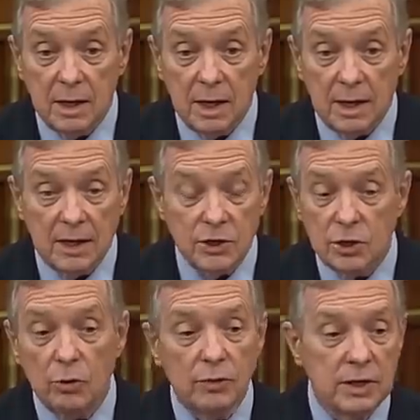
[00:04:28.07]
And they
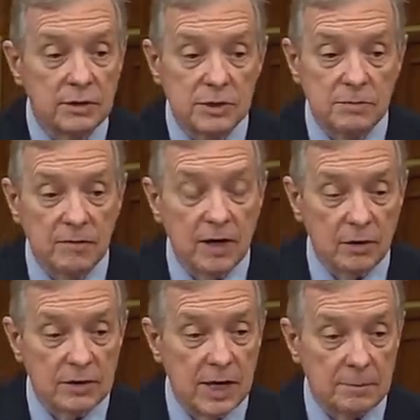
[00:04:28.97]
showed these
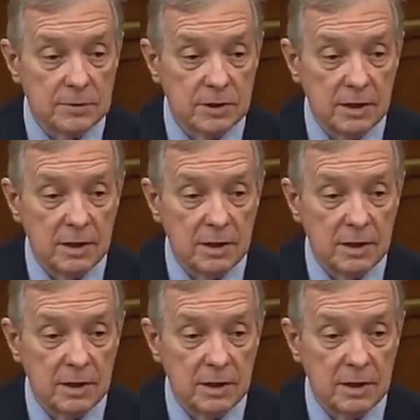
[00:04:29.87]
videotapes.